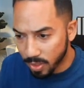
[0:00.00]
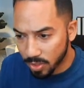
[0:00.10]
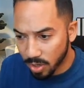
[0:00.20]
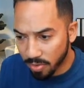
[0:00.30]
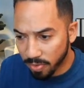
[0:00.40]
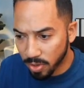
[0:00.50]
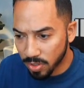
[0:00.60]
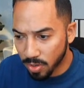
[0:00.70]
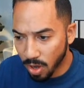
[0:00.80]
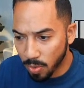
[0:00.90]
So our
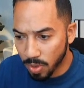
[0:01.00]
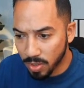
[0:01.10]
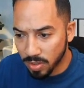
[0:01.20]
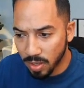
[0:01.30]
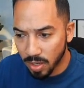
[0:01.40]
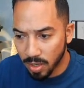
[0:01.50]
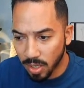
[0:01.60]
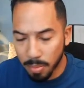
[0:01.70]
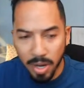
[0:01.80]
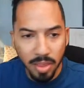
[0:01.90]
first thought was
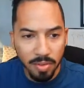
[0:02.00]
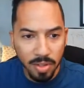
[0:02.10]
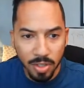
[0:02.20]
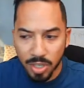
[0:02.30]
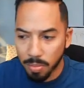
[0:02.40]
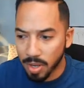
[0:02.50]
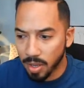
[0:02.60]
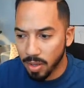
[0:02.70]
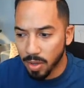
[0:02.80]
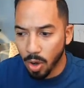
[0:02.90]
eliminating the
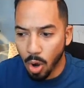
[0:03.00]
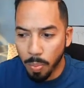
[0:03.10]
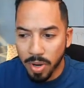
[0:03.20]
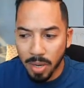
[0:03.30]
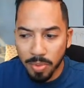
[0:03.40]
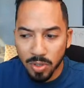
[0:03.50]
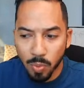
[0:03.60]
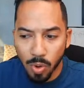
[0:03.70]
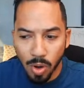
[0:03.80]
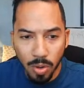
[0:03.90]
chimney, opening up this
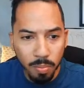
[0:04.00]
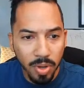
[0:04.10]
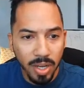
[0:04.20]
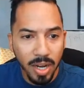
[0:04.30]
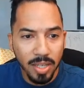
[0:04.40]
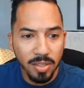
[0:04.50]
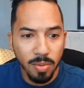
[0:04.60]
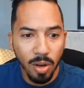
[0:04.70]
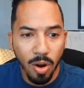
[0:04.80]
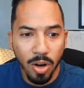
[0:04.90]
wall, putting a
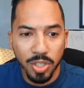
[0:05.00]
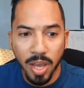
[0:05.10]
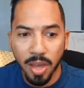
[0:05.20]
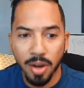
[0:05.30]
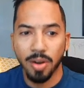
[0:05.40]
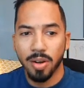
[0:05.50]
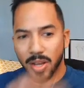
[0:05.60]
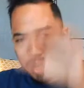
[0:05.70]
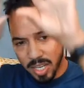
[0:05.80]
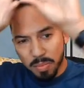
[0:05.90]
nice large header,
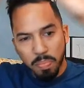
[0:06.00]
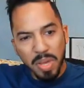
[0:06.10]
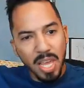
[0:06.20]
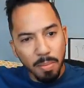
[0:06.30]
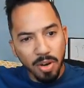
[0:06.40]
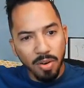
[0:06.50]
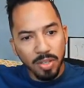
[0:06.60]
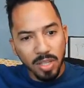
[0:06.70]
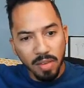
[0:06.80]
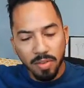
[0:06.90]
nice beam
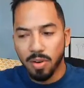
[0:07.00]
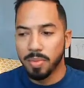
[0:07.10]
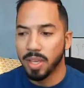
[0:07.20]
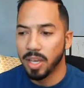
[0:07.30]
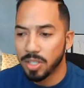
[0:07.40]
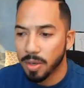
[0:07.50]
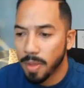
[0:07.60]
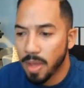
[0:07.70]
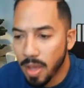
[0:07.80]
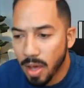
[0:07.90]
across the living room and the kitchen,
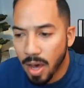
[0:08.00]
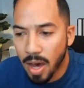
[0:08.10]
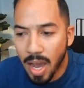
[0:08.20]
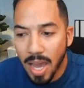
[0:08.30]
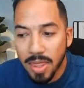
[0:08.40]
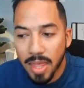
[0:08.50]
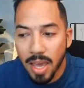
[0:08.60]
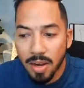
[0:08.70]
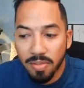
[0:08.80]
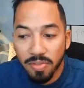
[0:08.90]
and
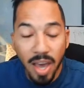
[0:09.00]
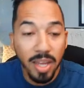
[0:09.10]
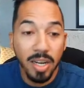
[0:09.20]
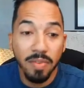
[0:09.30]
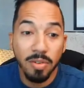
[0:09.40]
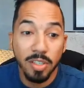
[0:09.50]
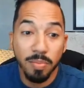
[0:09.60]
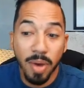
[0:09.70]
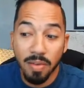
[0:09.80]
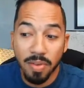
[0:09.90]
then finding a different
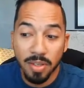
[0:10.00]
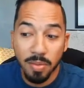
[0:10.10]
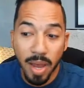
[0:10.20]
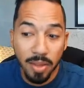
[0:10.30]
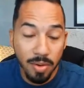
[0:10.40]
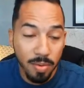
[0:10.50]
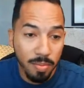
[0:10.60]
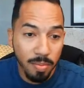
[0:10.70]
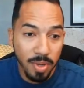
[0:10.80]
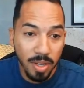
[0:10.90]
spot for this bathroom,
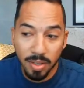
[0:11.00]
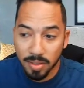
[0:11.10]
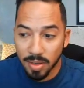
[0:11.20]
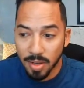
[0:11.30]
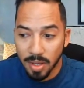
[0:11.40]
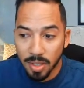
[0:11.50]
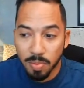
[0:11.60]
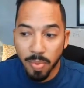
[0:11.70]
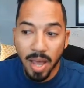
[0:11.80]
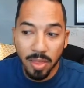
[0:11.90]
because this
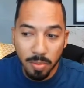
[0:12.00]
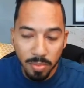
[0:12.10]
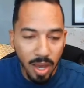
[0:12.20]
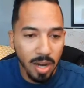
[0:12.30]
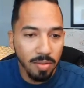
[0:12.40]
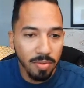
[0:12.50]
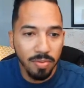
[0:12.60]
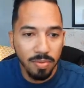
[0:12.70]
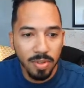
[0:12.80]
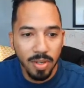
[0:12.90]
bathroom kind
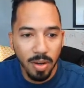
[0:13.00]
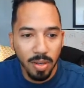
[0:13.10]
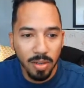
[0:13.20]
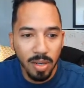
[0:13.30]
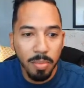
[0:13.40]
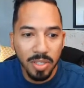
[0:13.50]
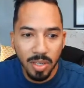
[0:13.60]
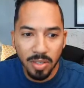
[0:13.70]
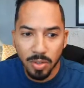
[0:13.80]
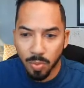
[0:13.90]
of, you know, limits
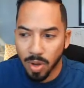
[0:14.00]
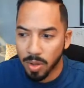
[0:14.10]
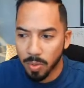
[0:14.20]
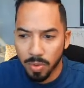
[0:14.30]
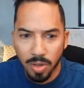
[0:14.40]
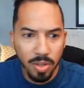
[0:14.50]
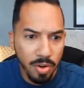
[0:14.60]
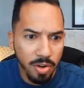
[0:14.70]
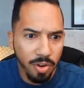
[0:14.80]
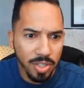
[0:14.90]
us as well in the
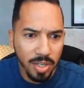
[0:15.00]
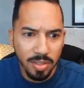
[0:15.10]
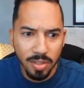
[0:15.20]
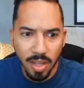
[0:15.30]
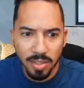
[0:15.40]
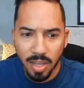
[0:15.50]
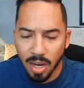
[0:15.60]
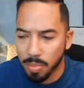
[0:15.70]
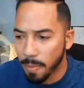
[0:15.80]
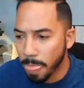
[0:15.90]
direction that it's set
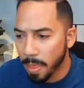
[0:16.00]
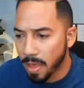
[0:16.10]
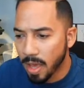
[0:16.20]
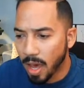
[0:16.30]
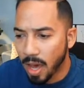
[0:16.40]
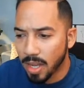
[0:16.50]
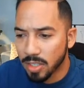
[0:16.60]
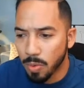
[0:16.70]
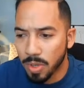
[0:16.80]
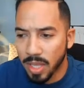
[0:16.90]
up in. And
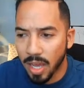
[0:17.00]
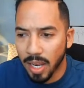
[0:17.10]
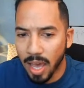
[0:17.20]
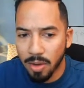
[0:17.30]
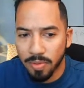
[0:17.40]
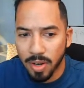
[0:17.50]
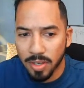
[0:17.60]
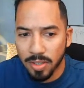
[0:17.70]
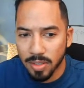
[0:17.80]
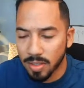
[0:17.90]
so what that allowed for
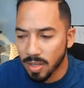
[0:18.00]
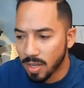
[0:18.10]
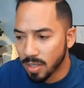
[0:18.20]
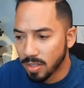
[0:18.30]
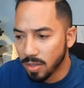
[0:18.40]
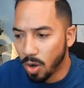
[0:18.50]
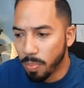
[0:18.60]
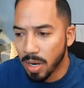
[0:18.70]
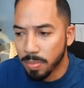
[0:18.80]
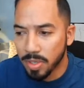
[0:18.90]
us is to
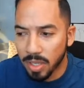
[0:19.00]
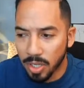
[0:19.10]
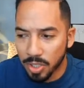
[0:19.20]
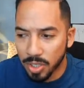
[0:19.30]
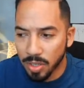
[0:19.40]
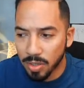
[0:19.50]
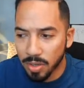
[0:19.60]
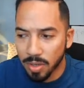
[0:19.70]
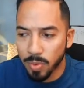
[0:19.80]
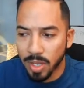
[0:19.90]
open up this
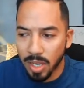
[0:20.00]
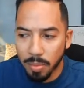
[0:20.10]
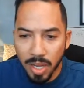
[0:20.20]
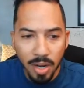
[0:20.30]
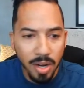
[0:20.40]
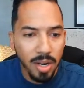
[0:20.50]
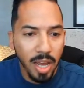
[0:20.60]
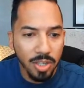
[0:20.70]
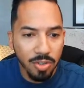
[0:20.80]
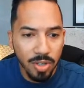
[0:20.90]
kitchen. We eliminated an
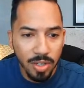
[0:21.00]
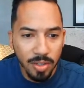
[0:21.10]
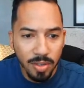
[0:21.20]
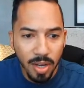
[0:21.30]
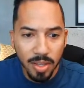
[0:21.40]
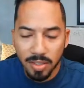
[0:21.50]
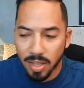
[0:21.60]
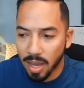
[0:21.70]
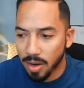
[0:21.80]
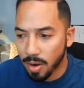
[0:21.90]
entry on the
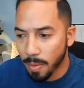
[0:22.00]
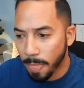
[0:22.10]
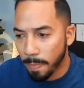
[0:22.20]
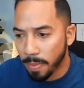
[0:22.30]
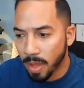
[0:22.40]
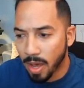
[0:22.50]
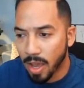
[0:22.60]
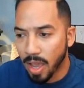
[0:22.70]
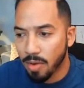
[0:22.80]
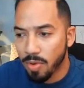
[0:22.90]
side here,
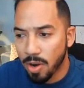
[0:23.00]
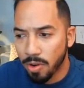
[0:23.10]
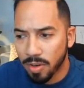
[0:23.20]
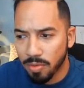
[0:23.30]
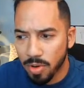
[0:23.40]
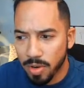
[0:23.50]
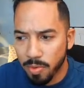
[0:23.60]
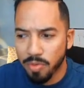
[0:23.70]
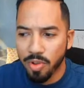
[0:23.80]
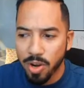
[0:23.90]
and
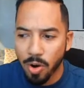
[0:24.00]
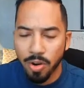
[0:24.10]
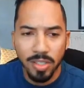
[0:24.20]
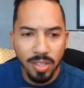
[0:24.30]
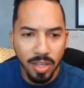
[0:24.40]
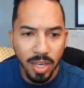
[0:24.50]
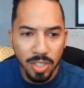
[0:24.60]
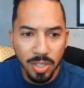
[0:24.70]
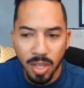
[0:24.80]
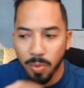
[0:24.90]
reoriented the
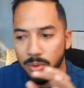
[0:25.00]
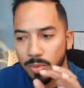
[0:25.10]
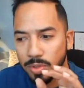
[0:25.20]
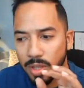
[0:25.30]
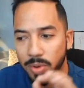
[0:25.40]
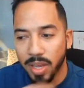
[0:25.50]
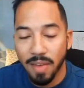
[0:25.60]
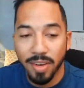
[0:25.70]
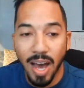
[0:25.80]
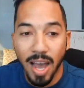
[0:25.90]
kitchen so that we could
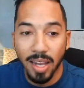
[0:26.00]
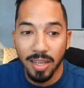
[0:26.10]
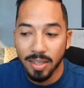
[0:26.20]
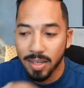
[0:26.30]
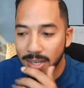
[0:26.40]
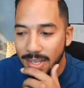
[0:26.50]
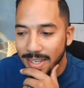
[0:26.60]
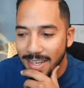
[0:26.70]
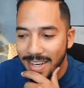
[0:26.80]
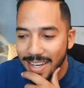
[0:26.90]
have an island.
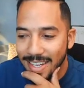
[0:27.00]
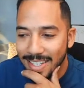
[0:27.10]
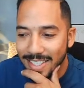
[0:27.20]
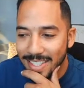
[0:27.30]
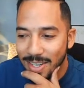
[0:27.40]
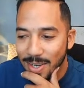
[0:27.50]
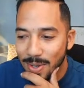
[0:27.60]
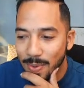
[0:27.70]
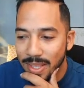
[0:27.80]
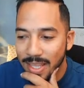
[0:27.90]
And
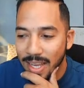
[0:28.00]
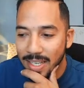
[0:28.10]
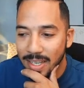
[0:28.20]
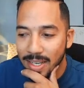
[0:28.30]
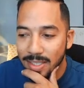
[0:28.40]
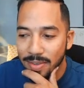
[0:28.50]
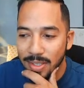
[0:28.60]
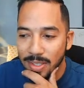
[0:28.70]
so what that does for the